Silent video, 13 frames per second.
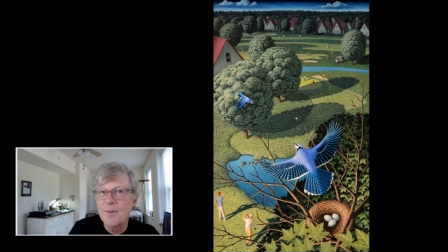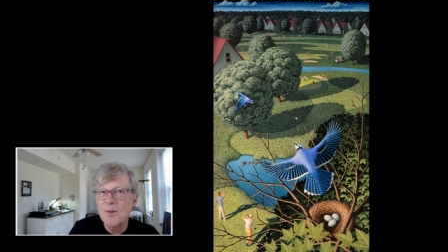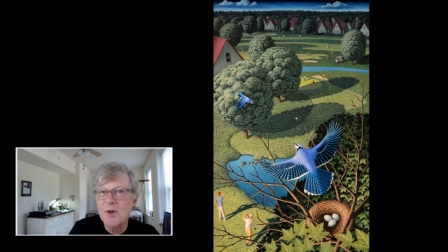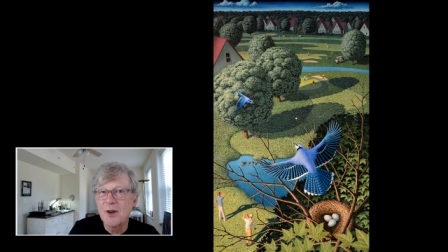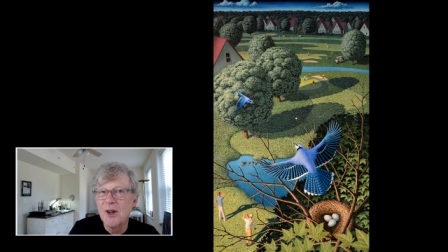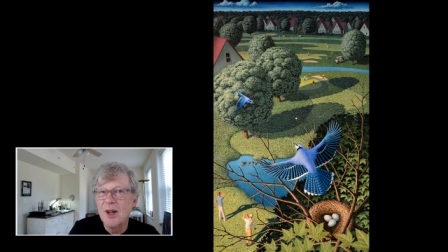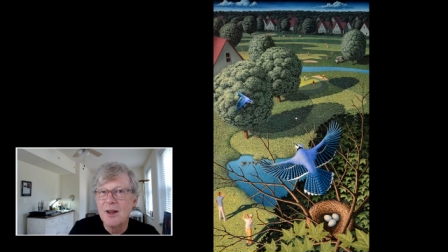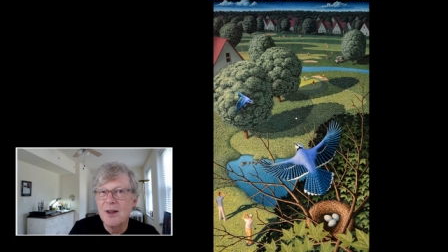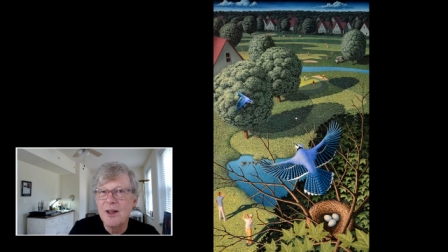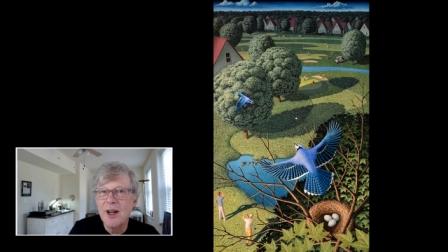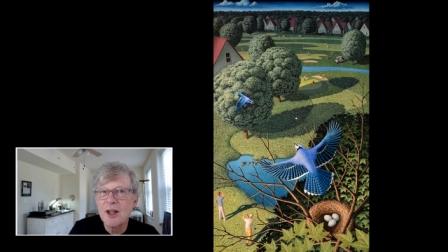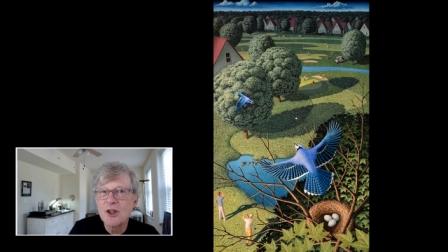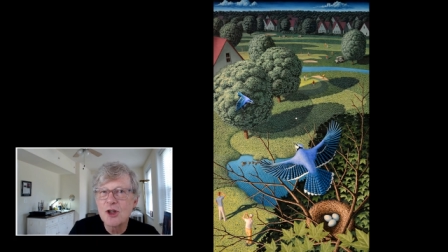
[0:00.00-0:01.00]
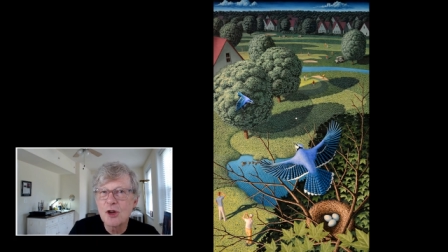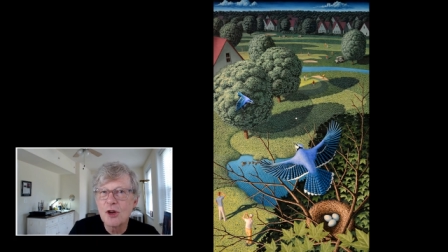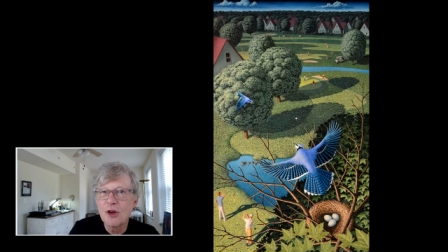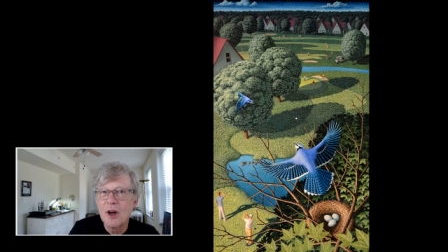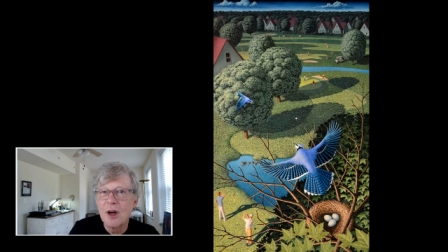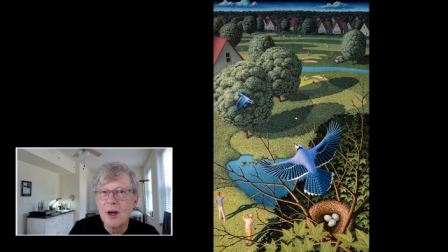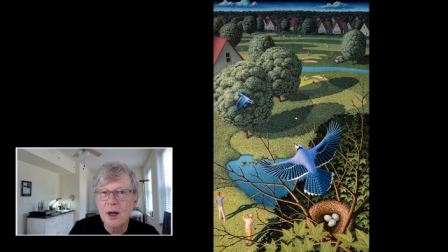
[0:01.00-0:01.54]
you know, nature,
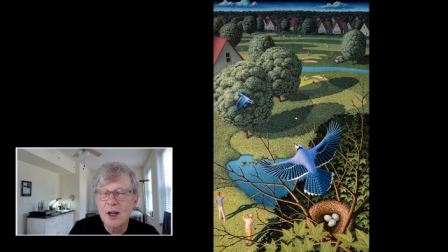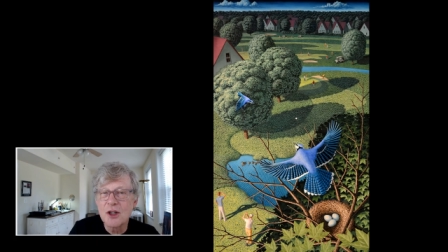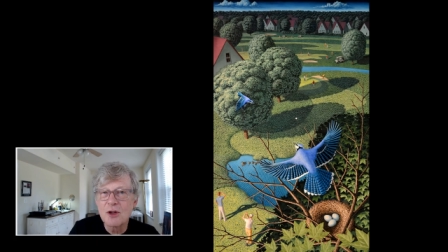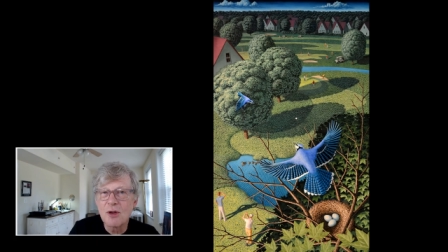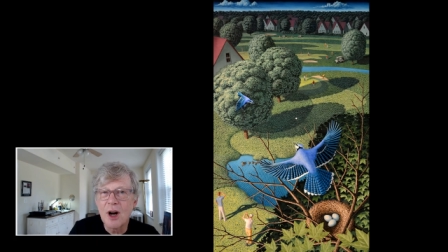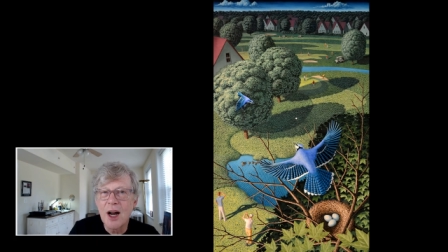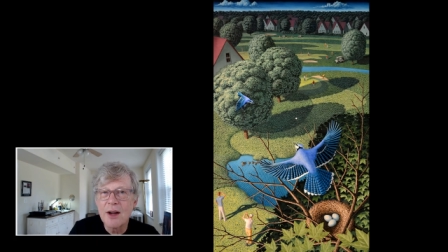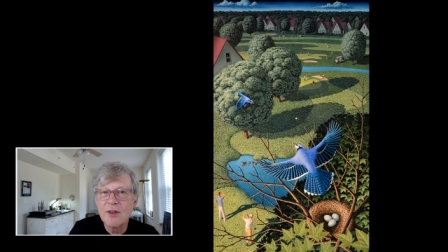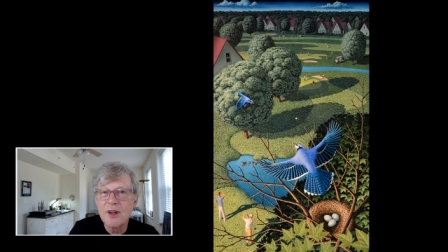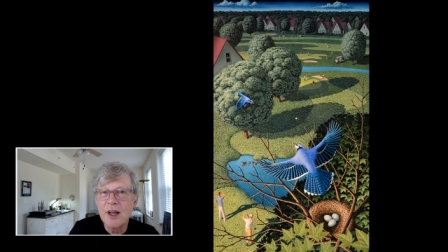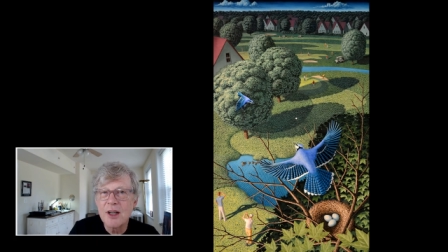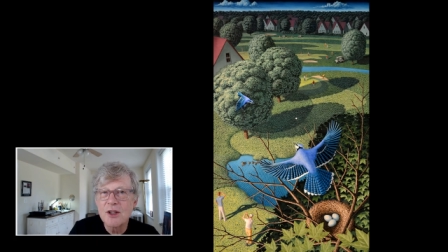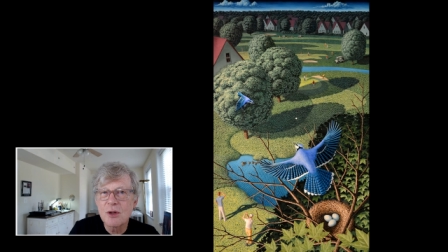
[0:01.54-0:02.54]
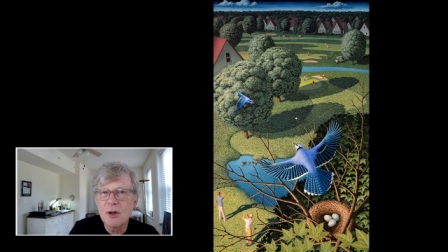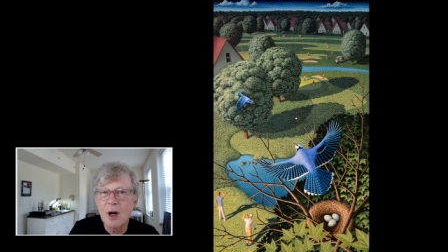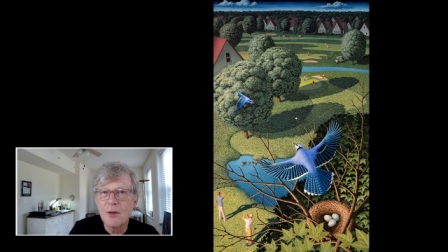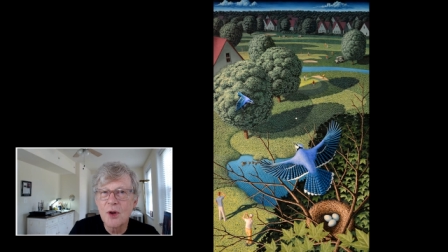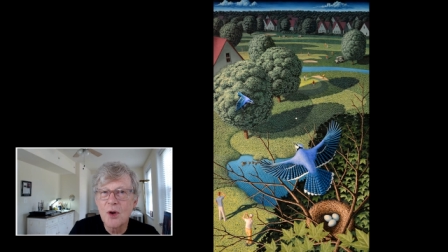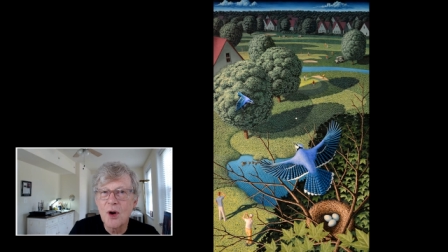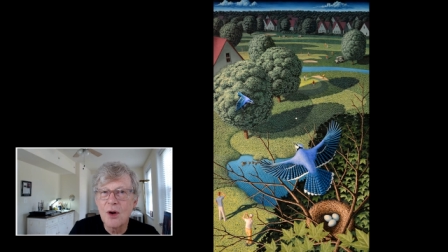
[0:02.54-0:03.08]
contrived nature of
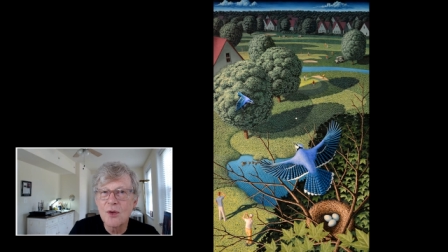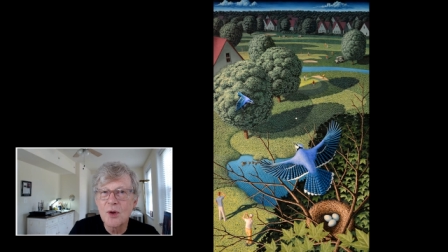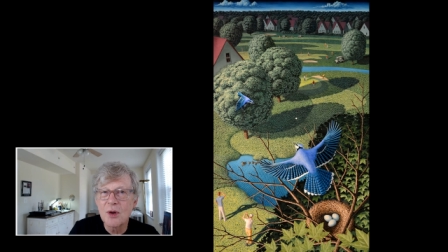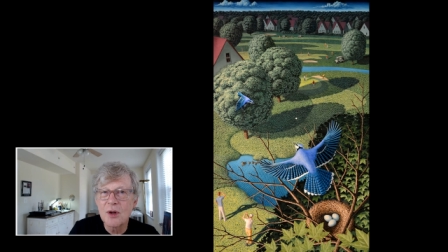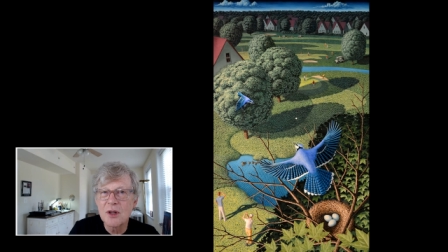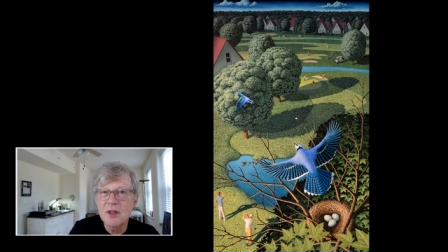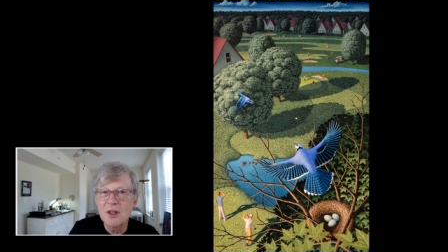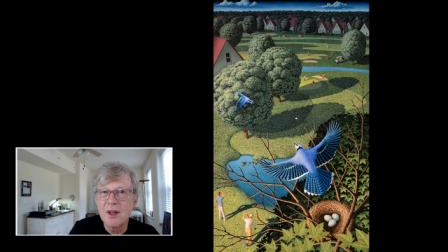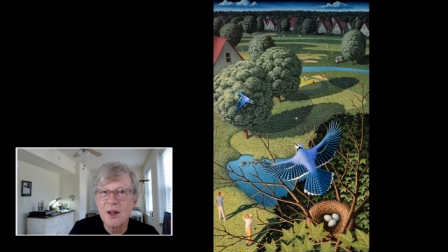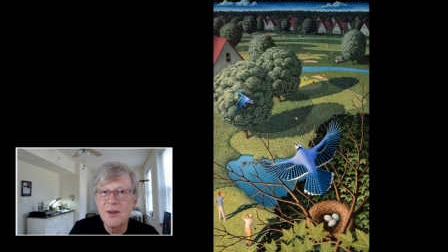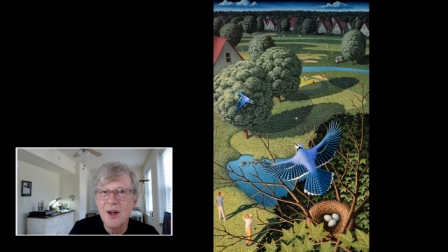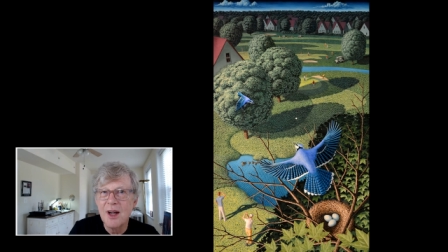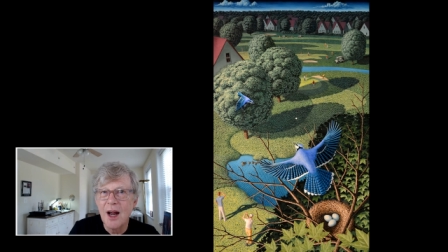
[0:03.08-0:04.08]
the golf course, and then